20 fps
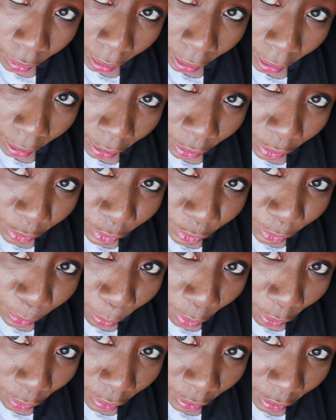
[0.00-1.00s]
Hello, good
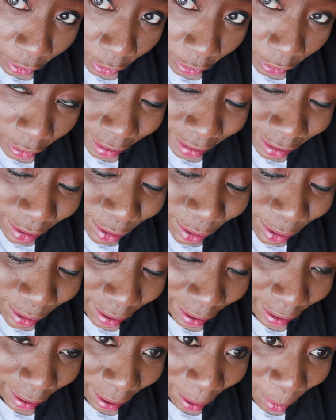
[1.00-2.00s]
morning.
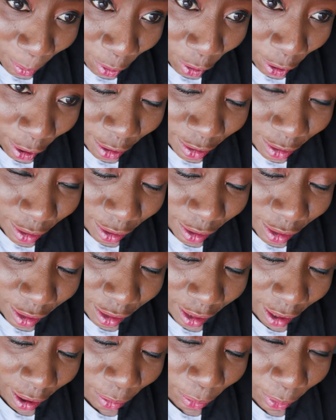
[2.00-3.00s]
Today I'm going to
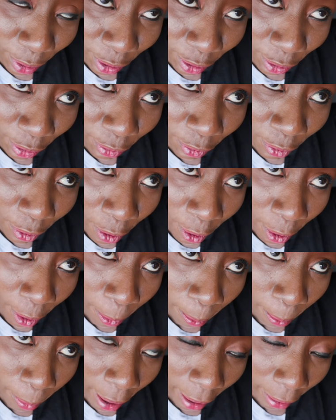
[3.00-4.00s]
share with you
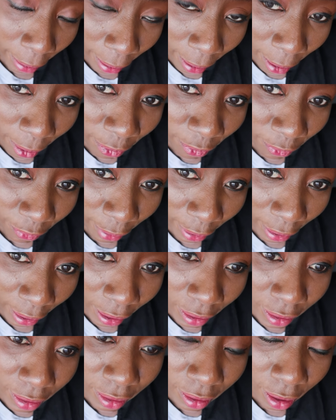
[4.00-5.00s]
my
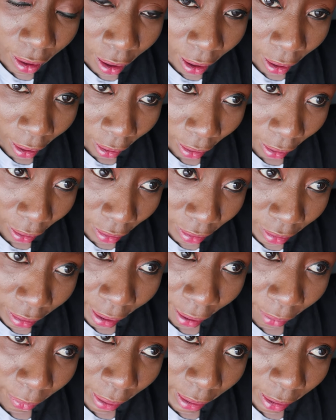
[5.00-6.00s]
outfit and
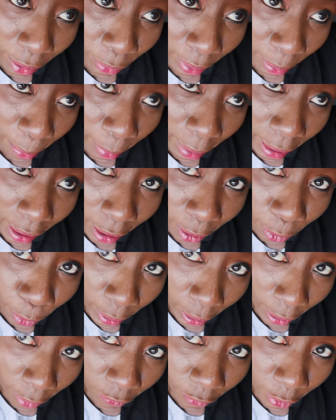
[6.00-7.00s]
get ready with me.
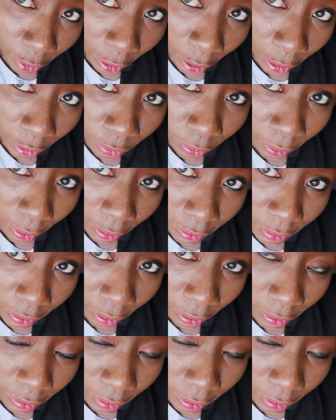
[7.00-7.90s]
Without further ado, let's get